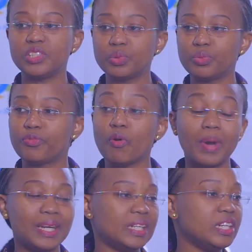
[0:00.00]
to
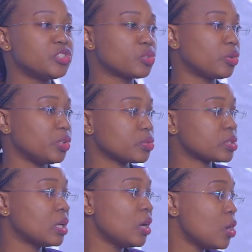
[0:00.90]
formally
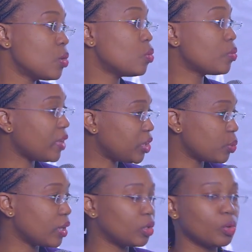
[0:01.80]
introduce who the
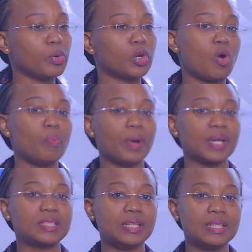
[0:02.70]
UN Global
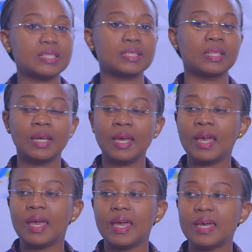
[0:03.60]
Compact is
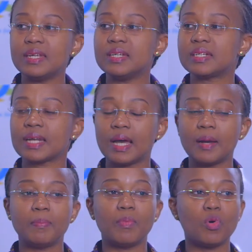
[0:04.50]
and
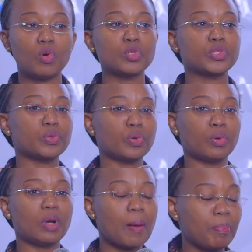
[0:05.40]

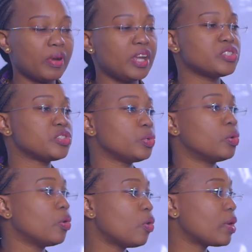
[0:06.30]
also appraise
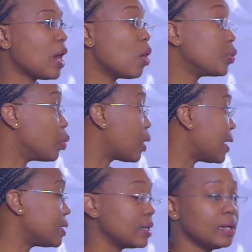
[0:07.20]
you on how you
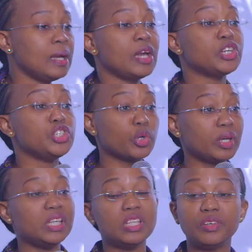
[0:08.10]
can
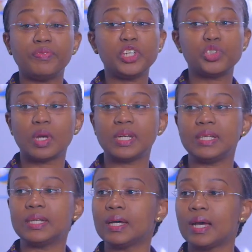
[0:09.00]
join
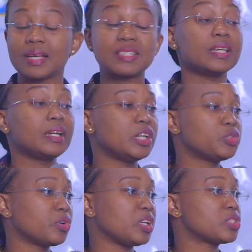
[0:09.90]
individually as
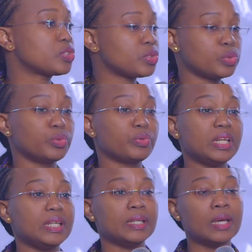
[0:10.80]
signatories to
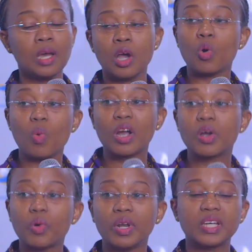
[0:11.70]
really
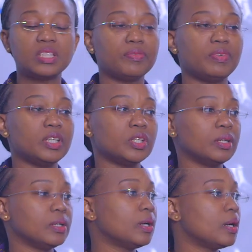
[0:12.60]
work collectively
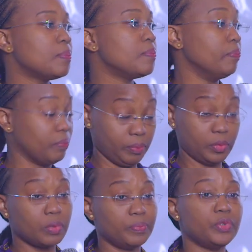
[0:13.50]

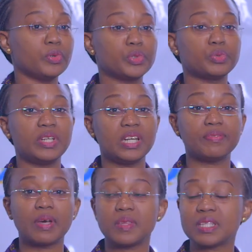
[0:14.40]
to
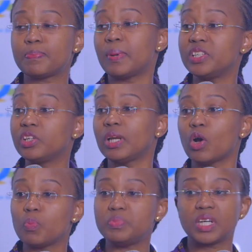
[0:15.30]
deliver this
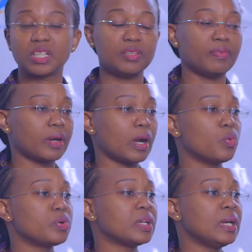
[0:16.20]
particular objective
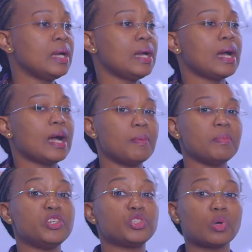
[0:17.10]
around
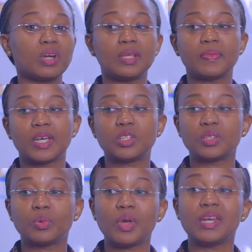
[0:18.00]
ensuring that
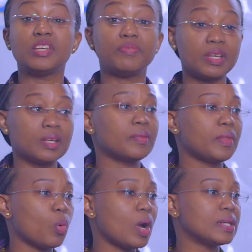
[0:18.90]
we are leaving
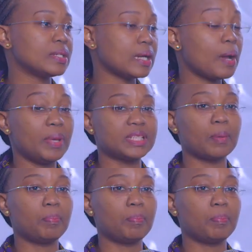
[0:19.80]
the world a better